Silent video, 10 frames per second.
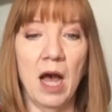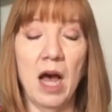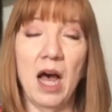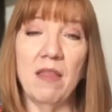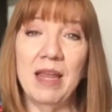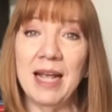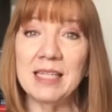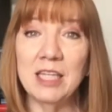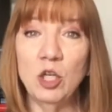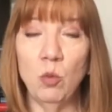The next
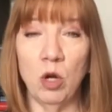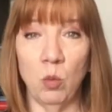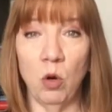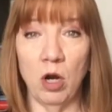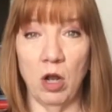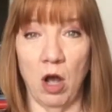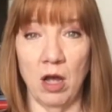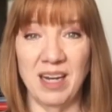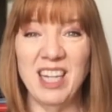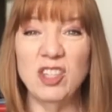thing you want to work
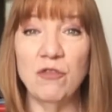on is your